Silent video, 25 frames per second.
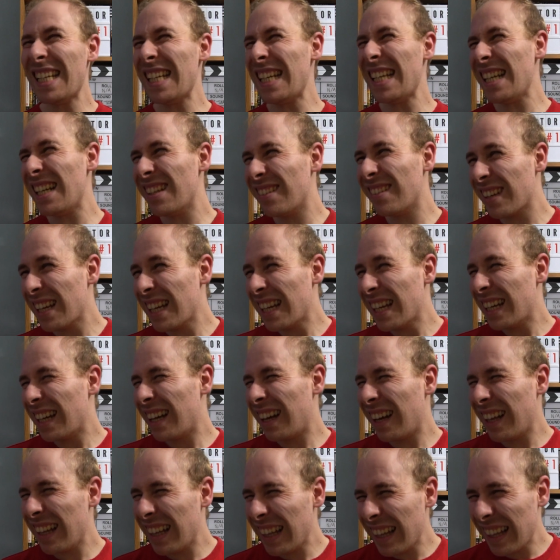is
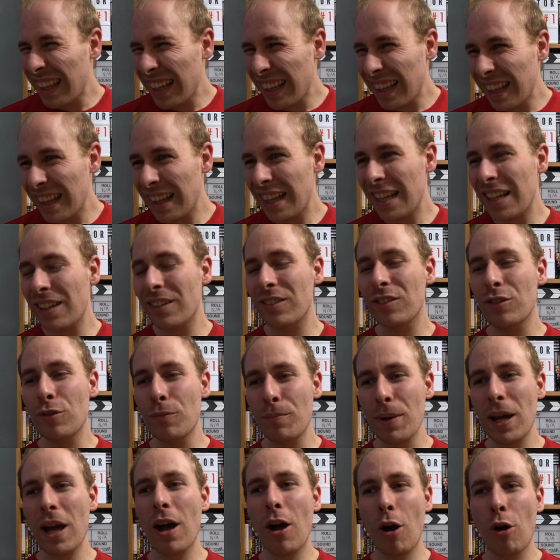a little
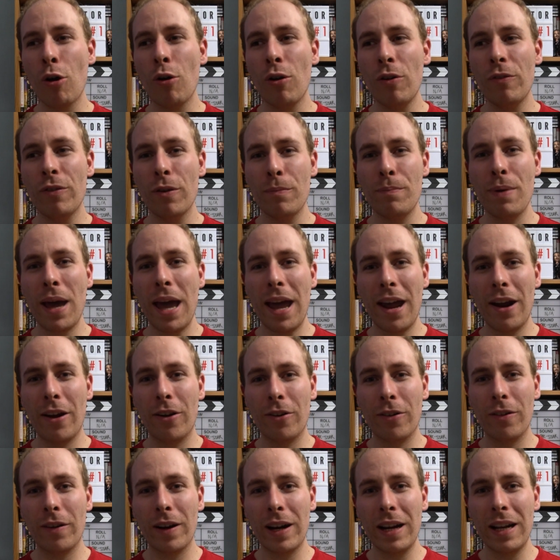bit
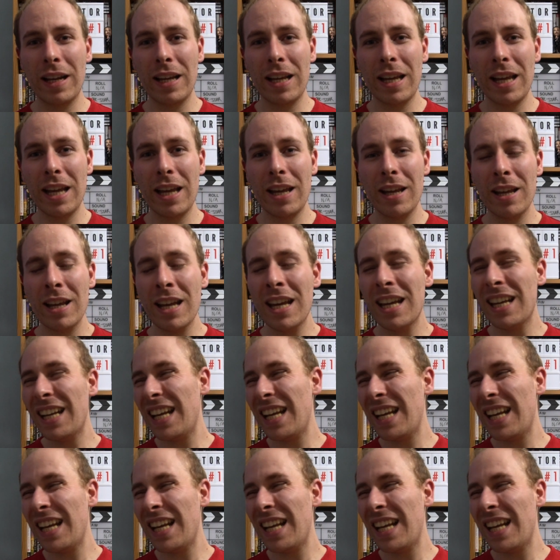overbearing here.